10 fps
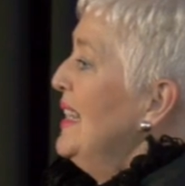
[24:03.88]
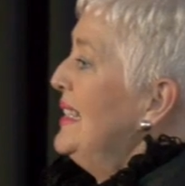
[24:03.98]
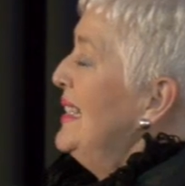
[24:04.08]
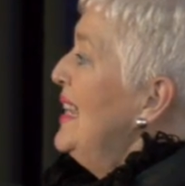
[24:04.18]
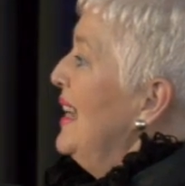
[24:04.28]
to
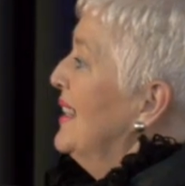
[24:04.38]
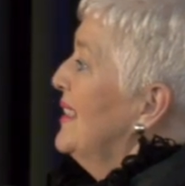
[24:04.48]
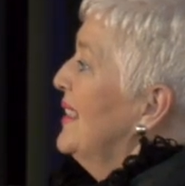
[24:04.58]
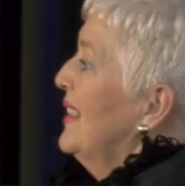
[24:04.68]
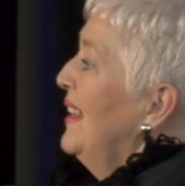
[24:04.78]
see
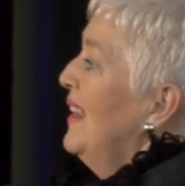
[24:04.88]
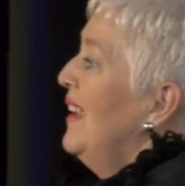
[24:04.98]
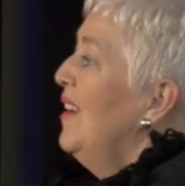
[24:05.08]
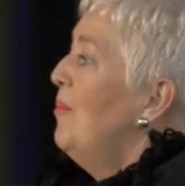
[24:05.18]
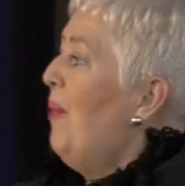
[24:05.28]
it
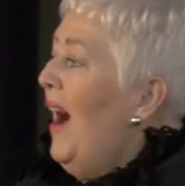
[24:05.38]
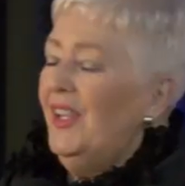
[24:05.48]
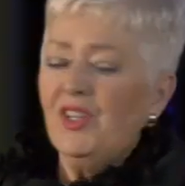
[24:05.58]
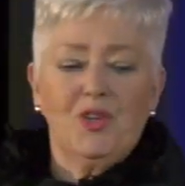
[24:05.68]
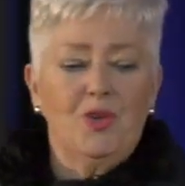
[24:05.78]
by
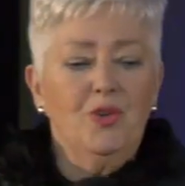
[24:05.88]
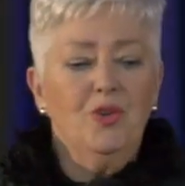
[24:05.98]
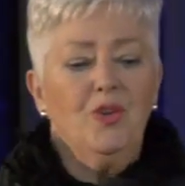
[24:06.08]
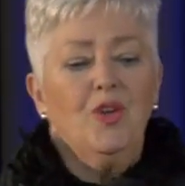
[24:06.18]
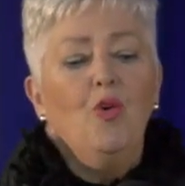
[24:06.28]

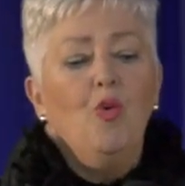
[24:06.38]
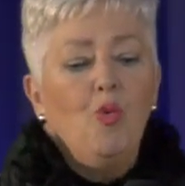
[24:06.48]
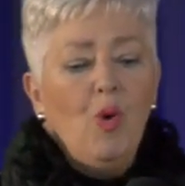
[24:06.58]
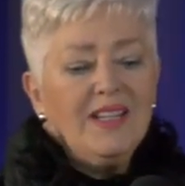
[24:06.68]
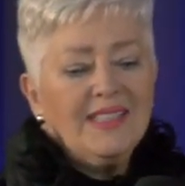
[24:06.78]
you
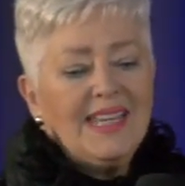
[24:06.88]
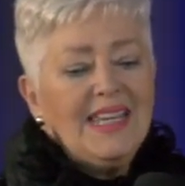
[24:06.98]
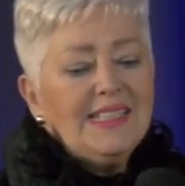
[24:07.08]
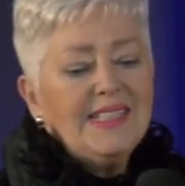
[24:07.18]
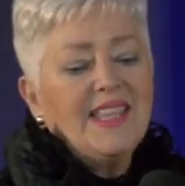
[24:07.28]
what
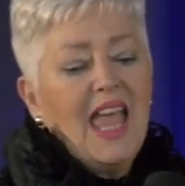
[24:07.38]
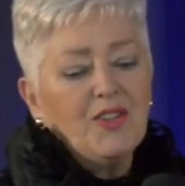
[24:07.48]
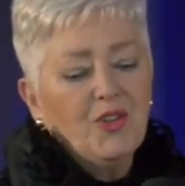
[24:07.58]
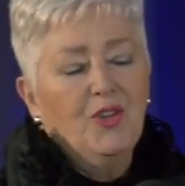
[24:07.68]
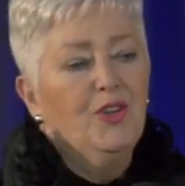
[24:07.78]
is
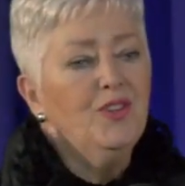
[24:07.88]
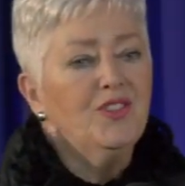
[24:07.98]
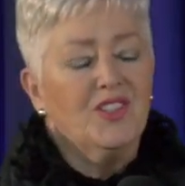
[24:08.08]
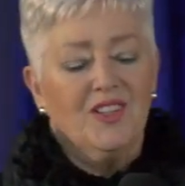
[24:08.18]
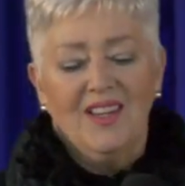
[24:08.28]
that
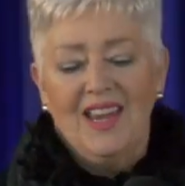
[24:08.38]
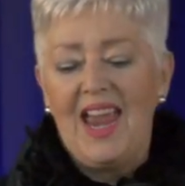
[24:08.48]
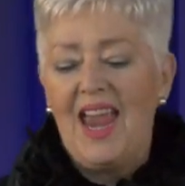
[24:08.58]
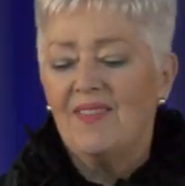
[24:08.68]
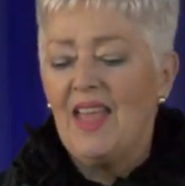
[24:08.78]
good
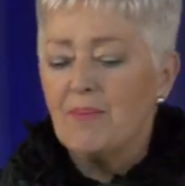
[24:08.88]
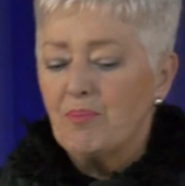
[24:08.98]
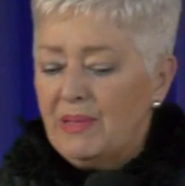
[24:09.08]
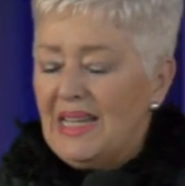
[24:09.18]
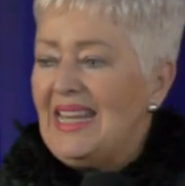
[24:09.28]
and
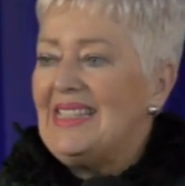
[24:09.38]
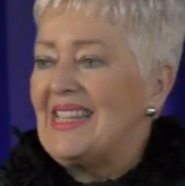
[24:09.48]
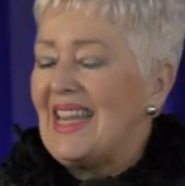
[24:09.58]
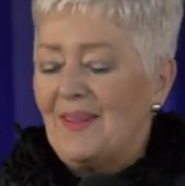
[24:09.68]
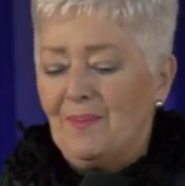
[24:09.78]
that
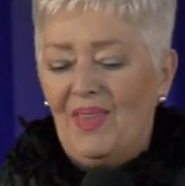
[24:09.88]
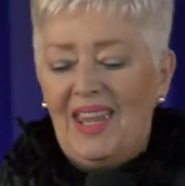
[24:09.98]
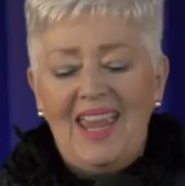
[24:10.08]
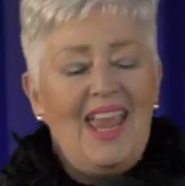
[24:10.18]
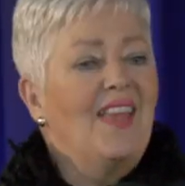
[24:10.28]
pleasing
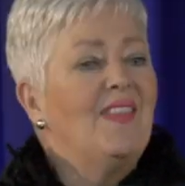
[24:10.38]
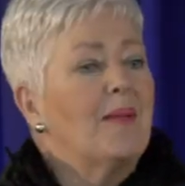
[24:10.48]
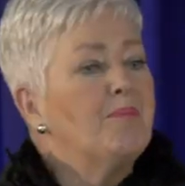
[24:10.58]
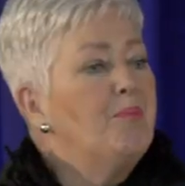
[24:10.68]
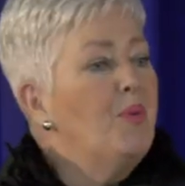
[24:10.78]
and
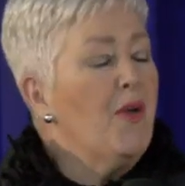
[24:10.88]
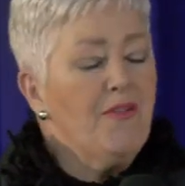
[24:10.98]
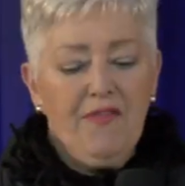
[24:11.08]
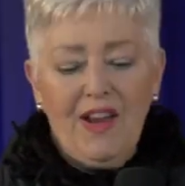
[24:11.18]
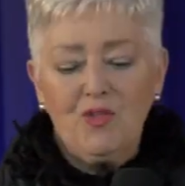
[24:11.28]
that
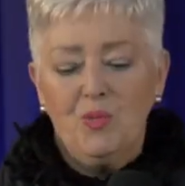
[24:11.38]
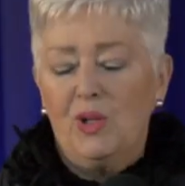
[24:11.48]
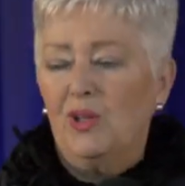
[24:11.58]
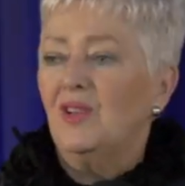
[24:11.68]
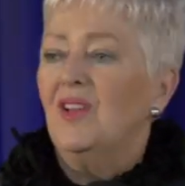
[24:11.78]
perfect
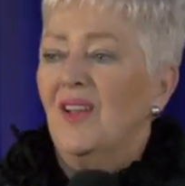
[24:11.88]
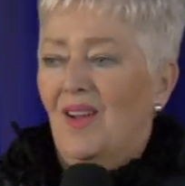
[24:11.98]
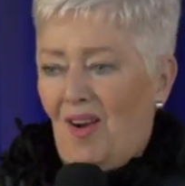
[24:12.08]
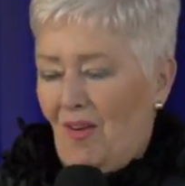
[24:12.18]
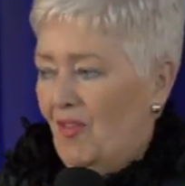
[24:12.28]
will
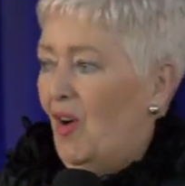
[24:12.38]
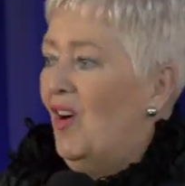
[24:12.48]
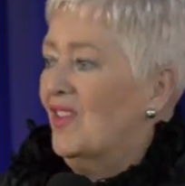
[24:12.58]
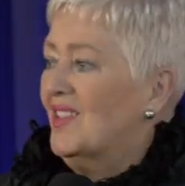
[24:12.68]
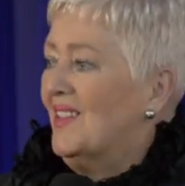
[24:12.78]
of
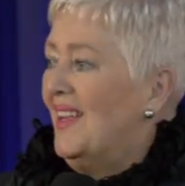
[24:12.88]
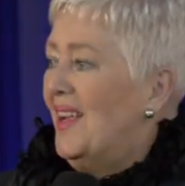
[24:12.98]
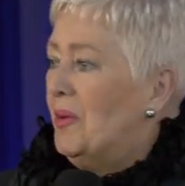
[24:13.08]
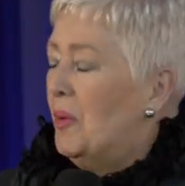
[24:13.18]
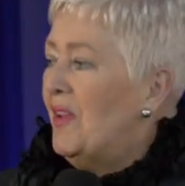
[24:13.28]
God.
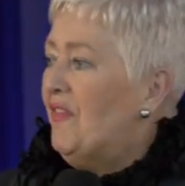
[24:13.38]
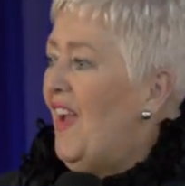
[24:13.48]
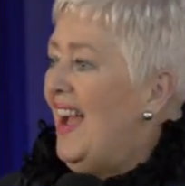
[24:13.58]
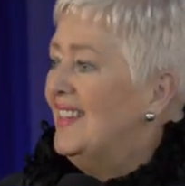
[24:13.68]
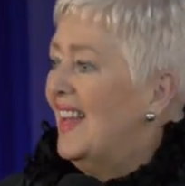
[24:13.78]
Well, we
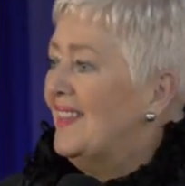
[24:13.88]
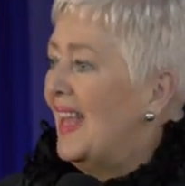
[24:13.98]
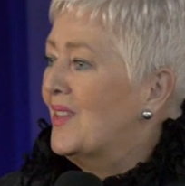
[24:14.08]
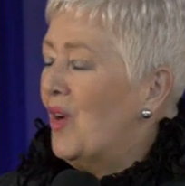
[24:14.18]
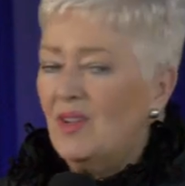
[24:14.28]
found out
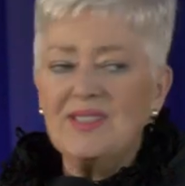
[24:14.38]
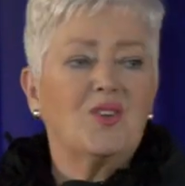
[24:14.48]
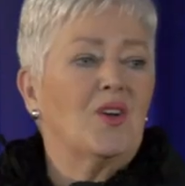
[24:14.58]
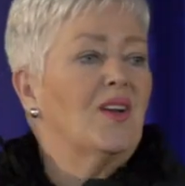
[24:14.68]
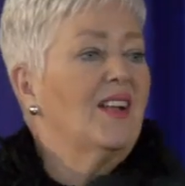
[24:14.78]
that God's
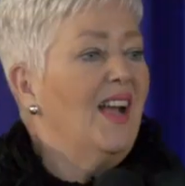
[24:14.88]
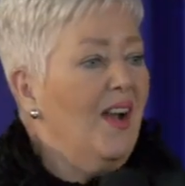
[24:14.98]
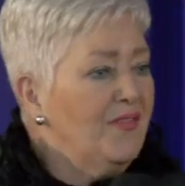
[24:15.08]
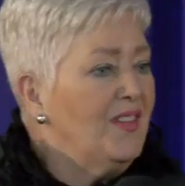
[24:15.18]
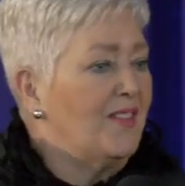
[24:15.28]
got a
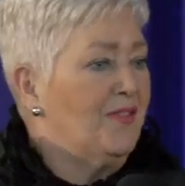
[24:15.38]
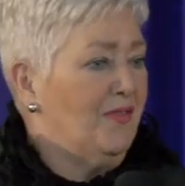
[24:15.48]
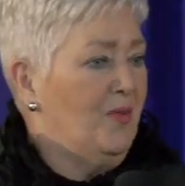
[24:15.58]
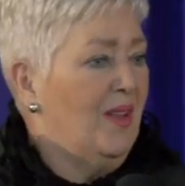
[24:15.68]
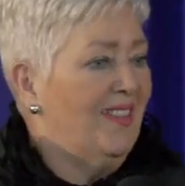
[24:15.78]

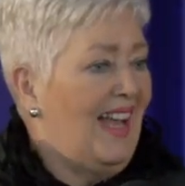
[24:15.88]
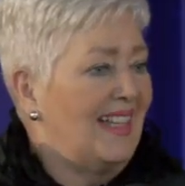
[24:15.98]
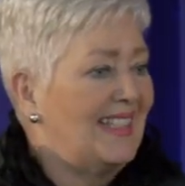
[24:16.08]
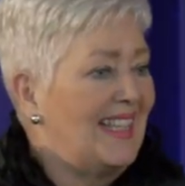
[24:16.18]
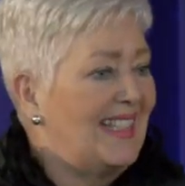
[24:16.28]
covenant with
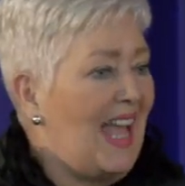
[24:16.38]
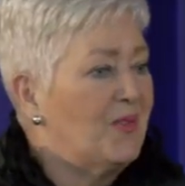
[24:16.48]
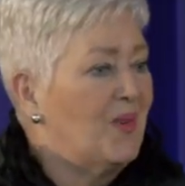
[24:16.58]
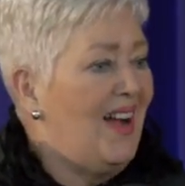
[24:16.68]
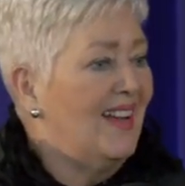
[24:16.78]
us. Is
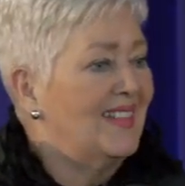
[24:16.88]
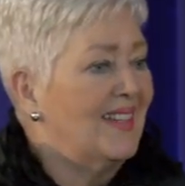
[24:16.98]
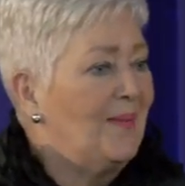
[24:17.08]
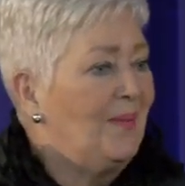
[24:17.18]
that right?